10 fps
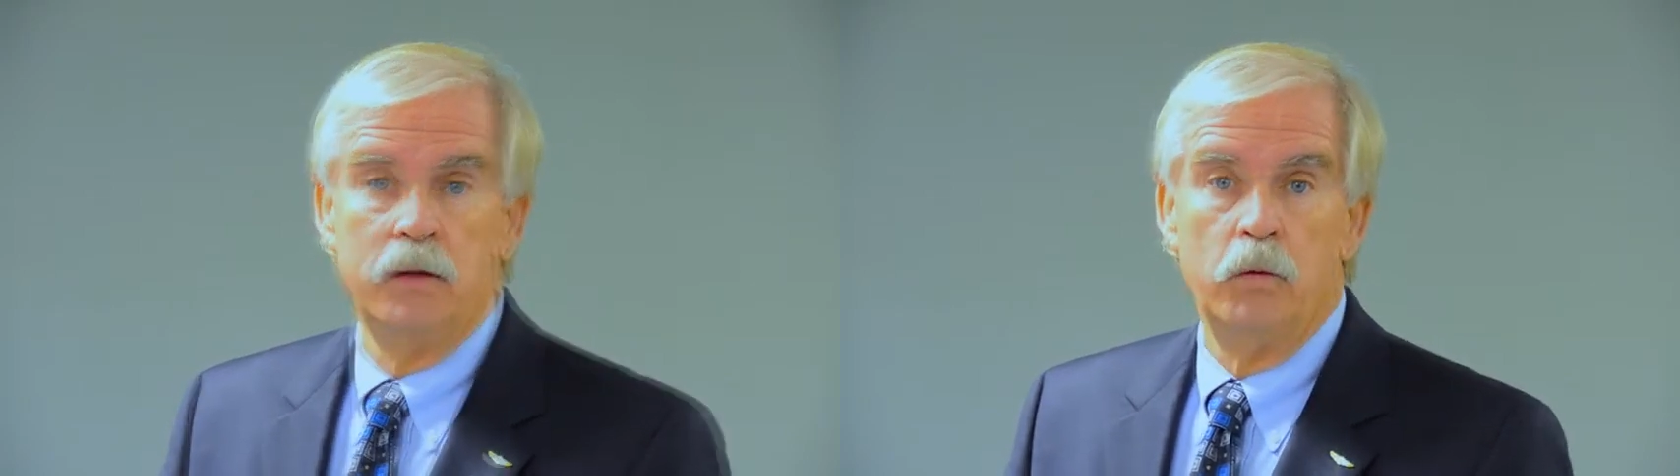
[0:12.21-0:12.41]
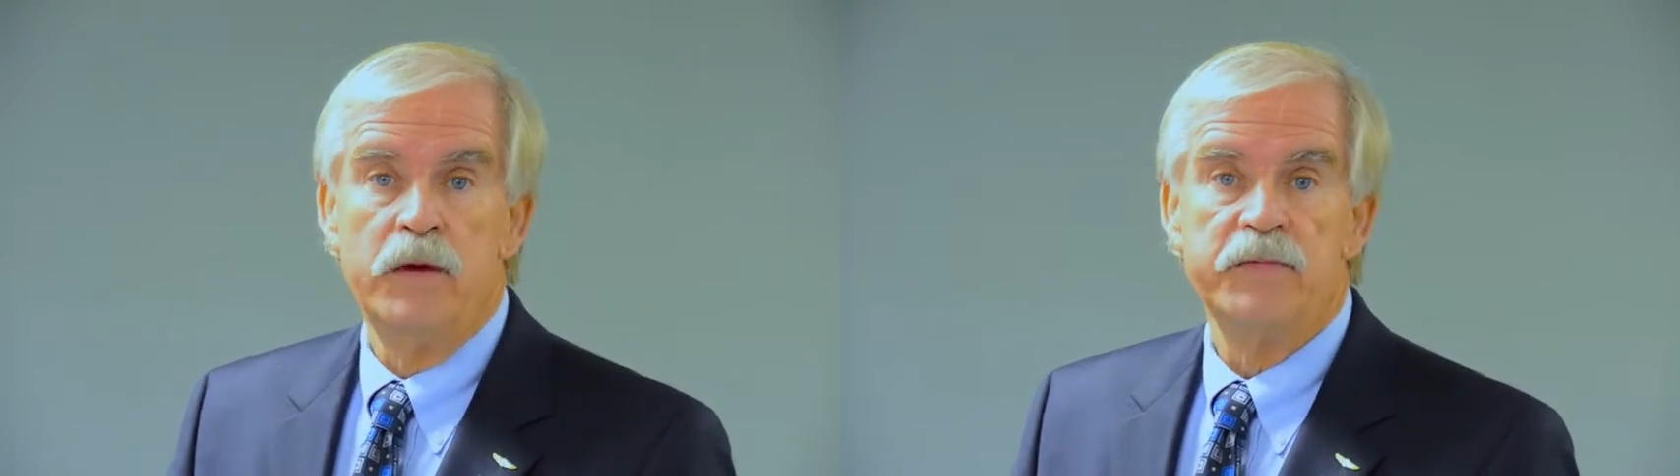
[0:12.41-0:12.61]

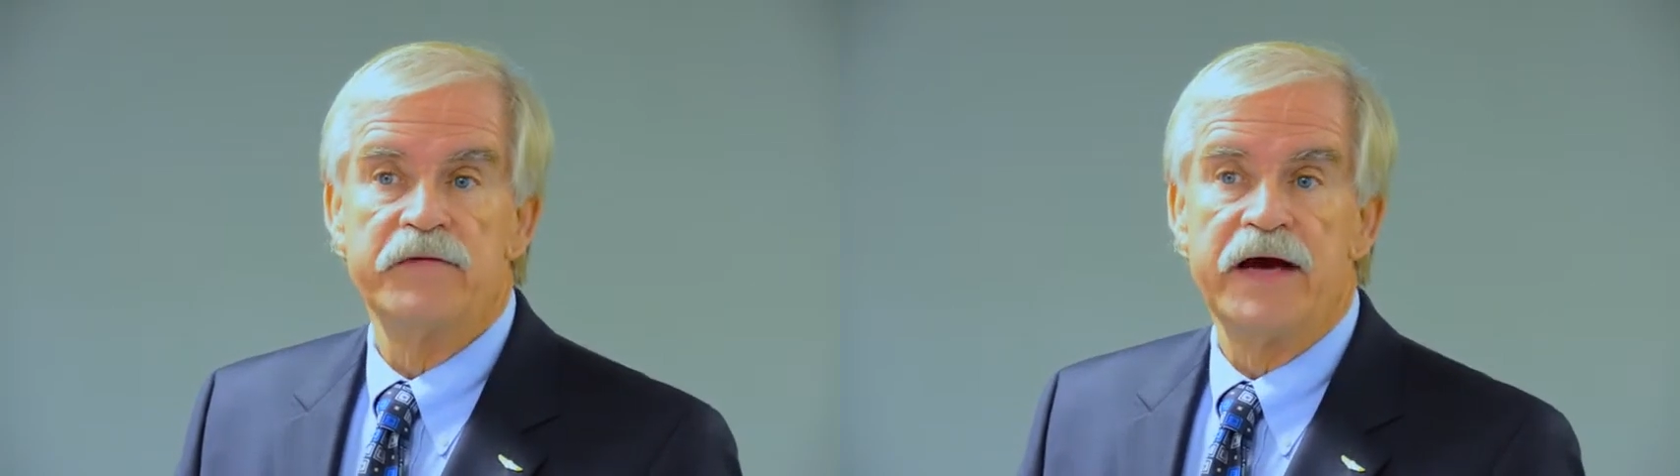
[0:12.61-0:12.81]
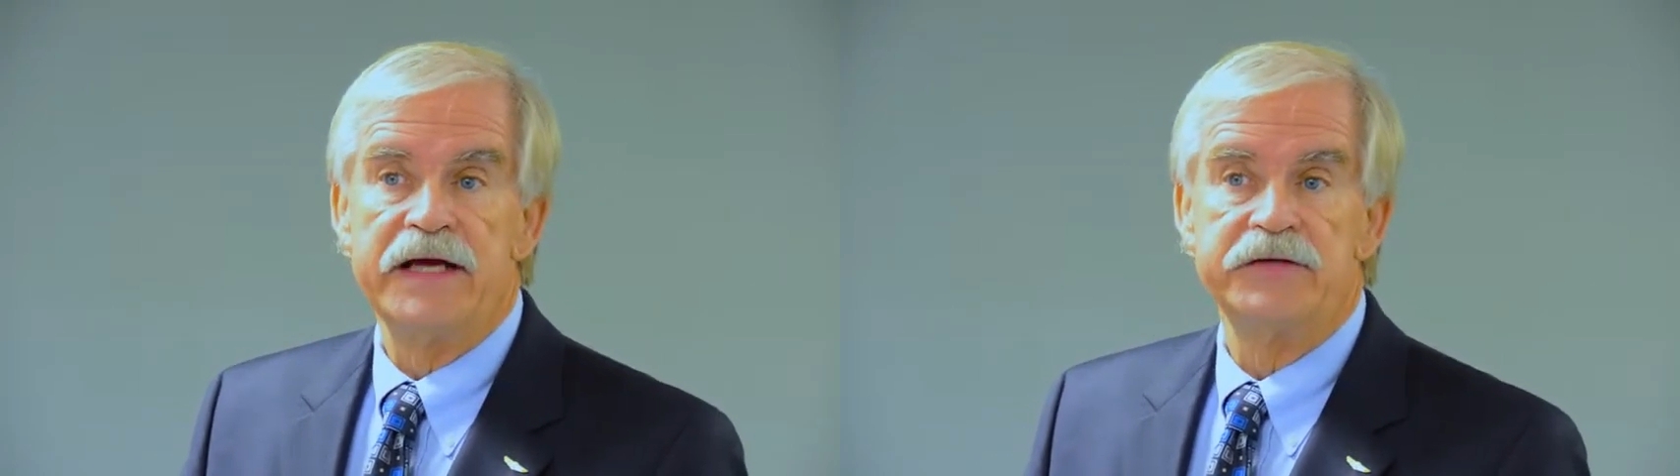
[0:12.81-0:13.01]
We
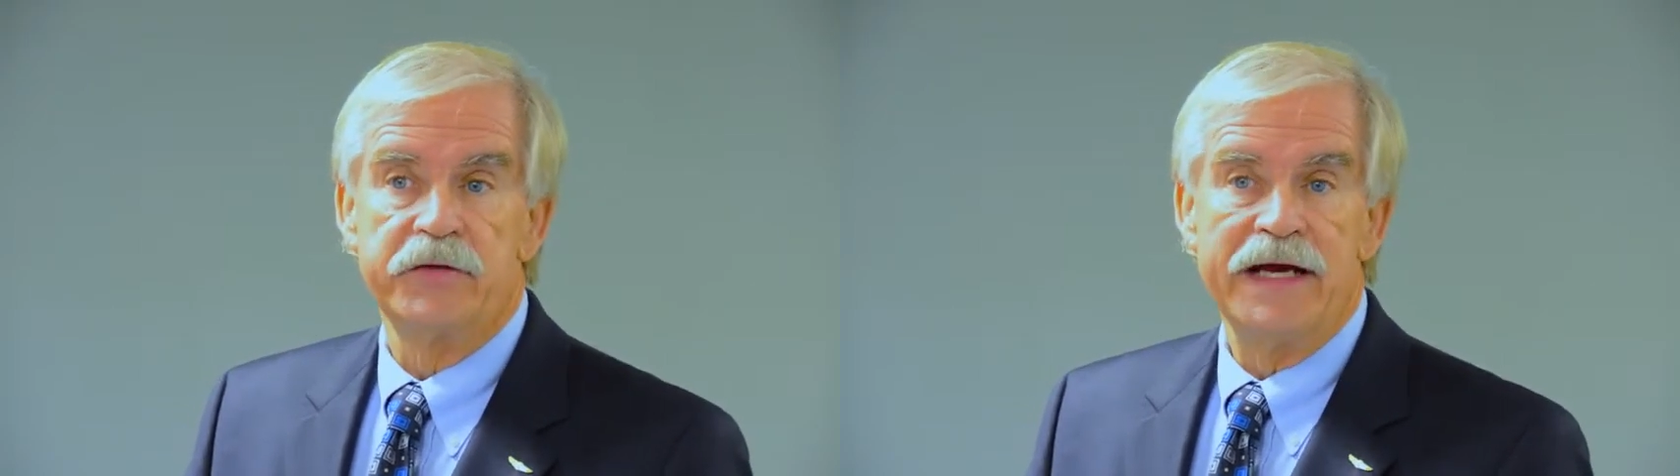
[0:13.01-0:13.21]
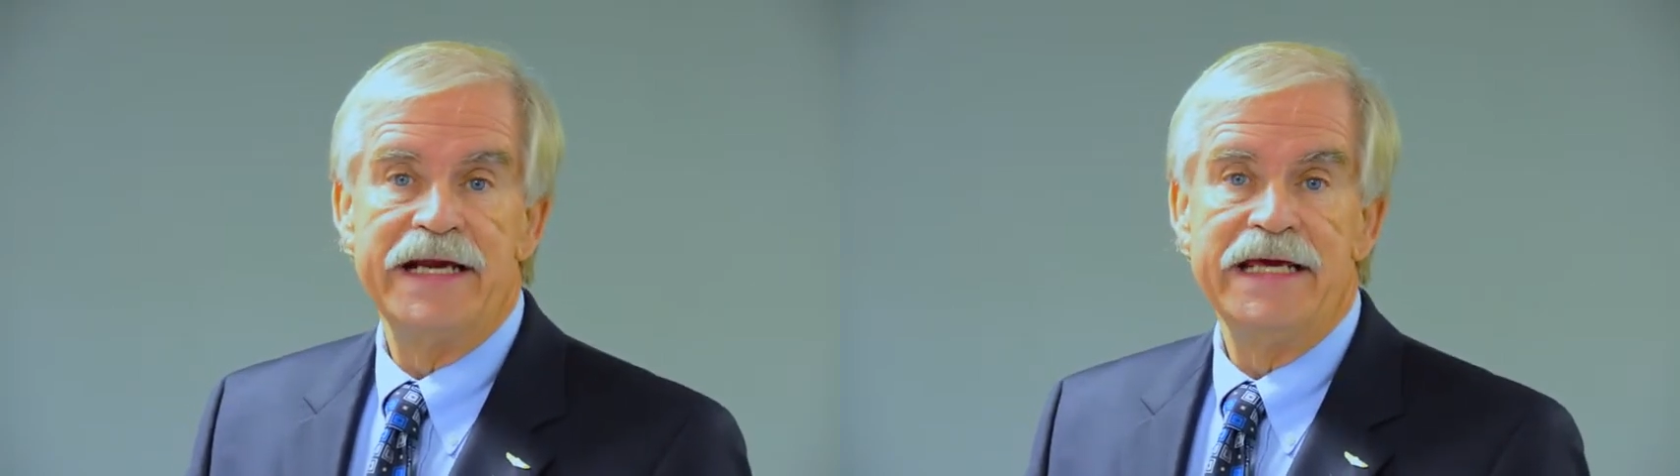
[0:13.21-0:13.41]
provide
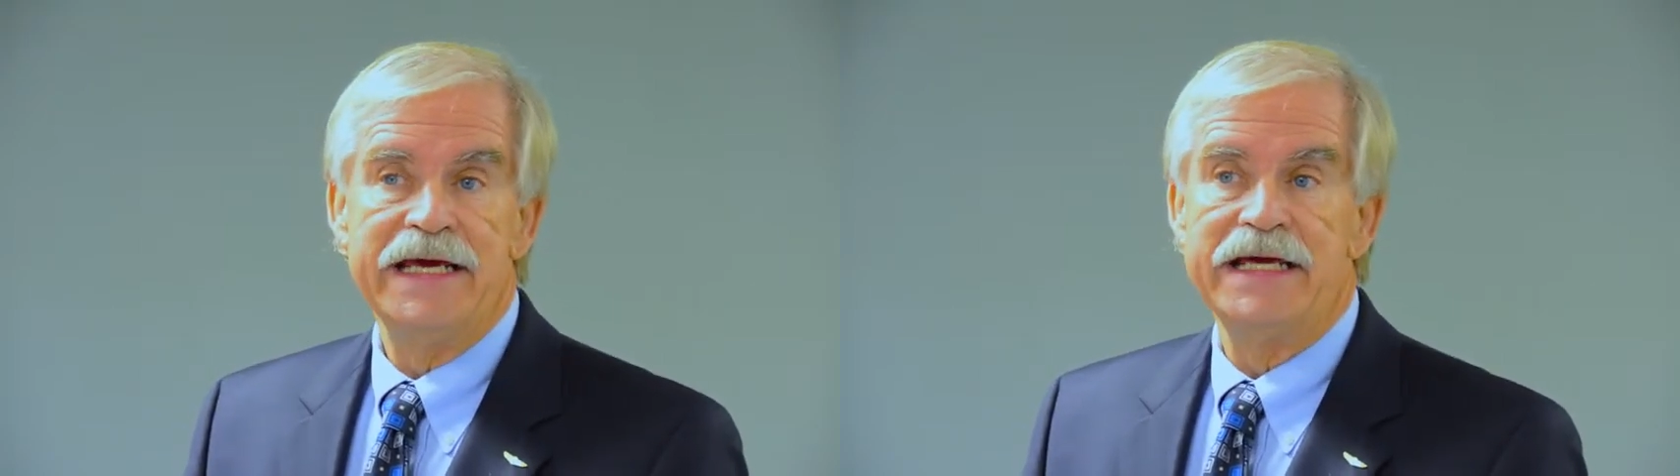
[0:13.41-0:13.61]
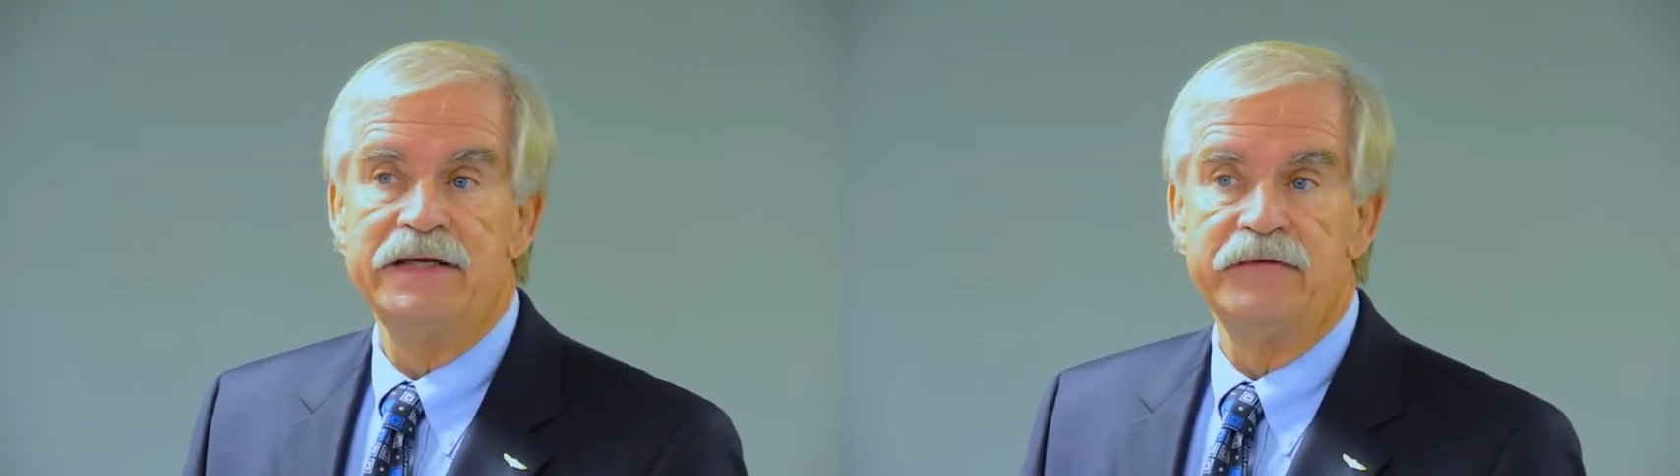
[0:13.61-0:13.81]
training
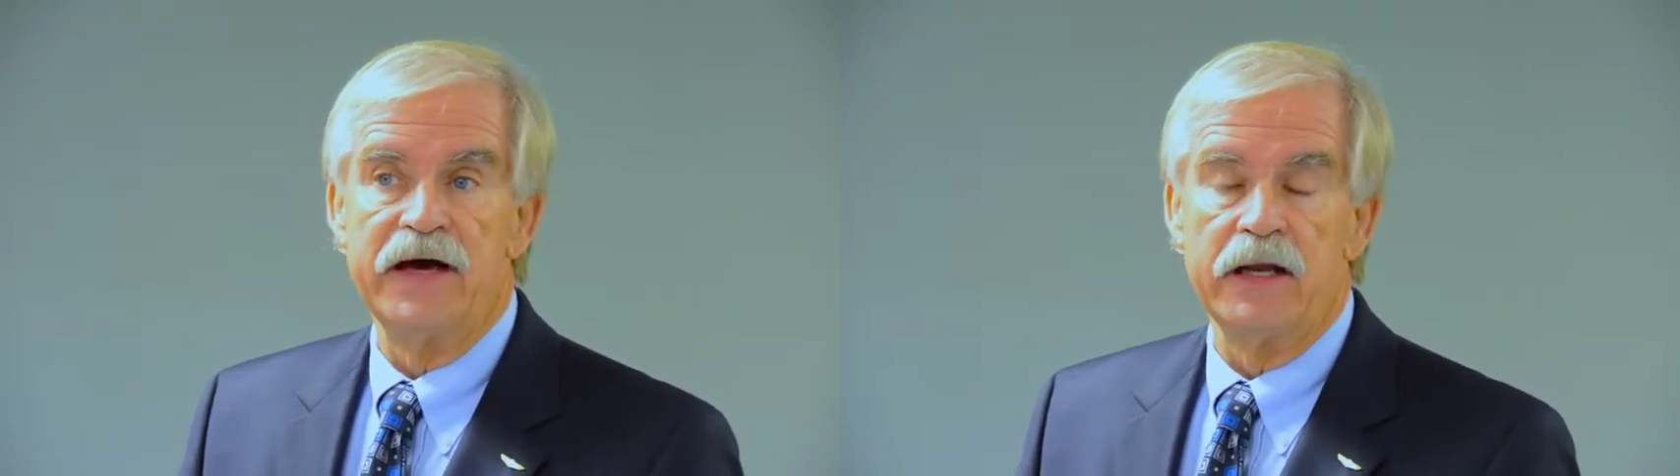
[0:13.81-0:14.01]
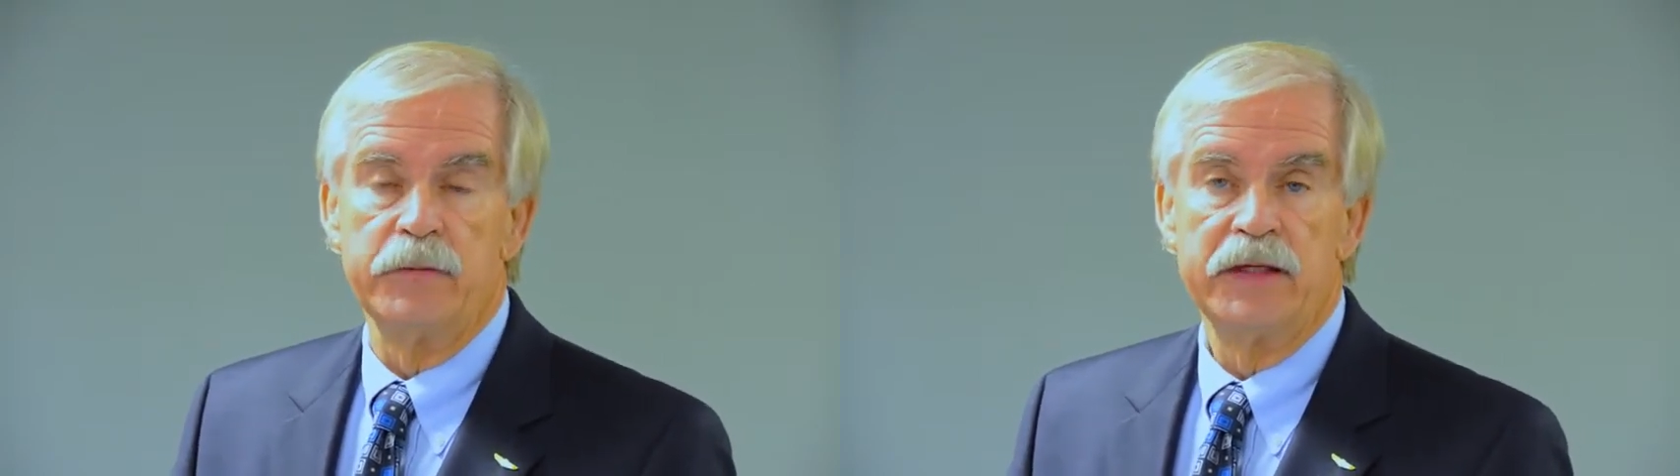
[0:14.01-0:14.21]
and
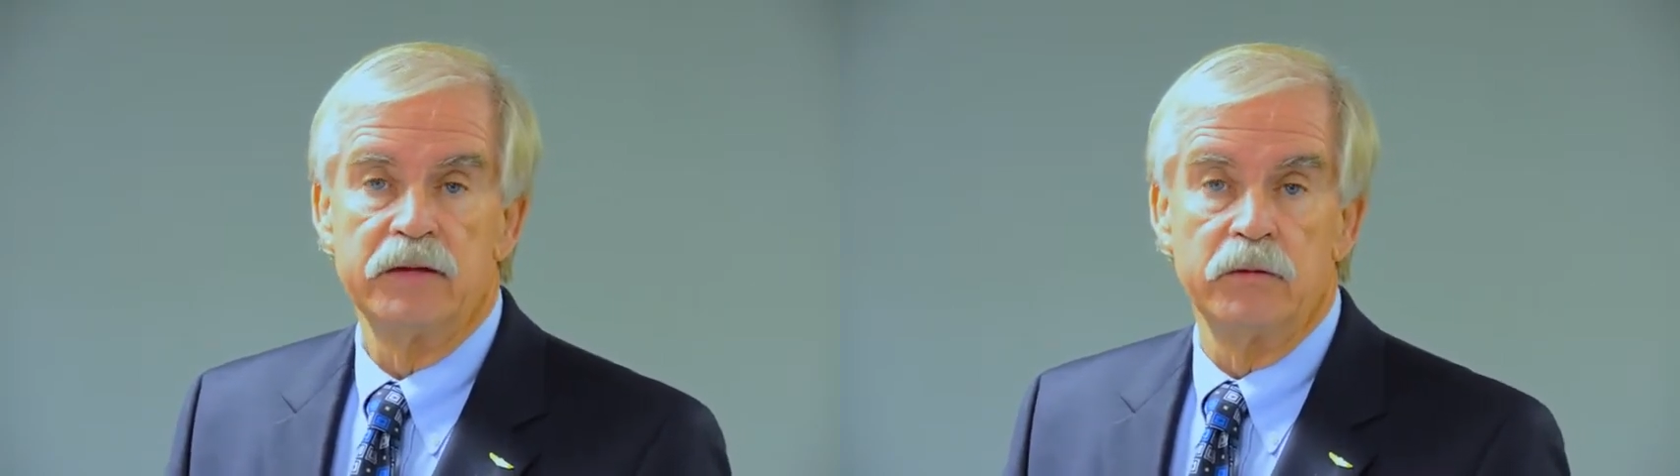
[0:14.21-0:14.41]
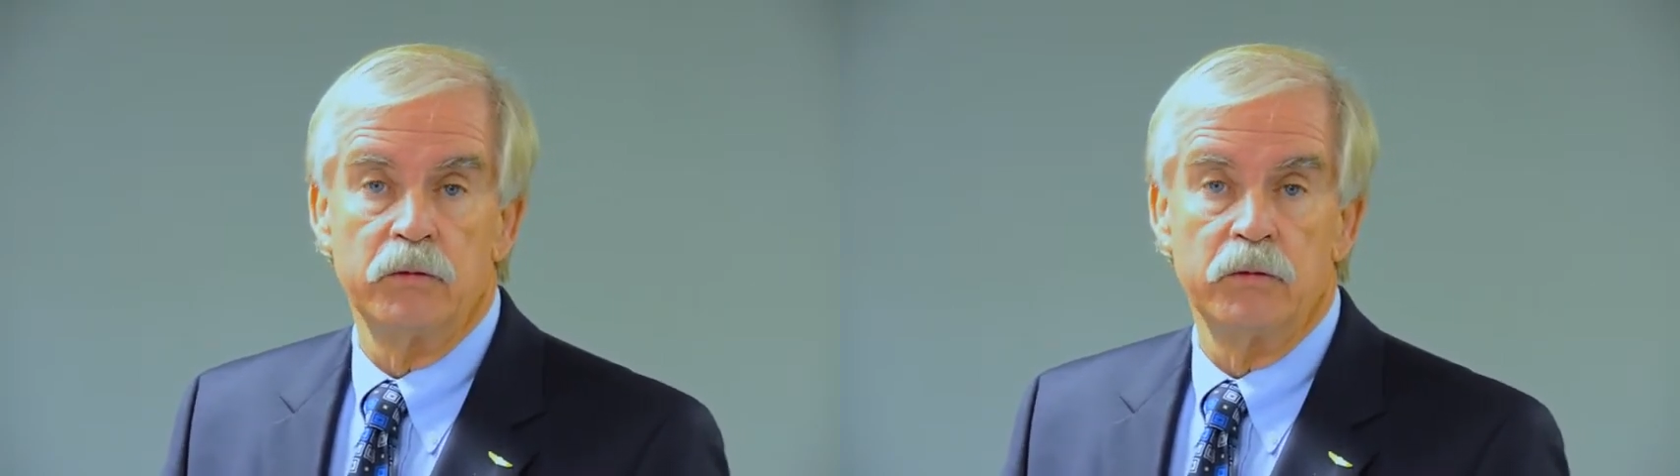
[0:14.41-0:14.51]
development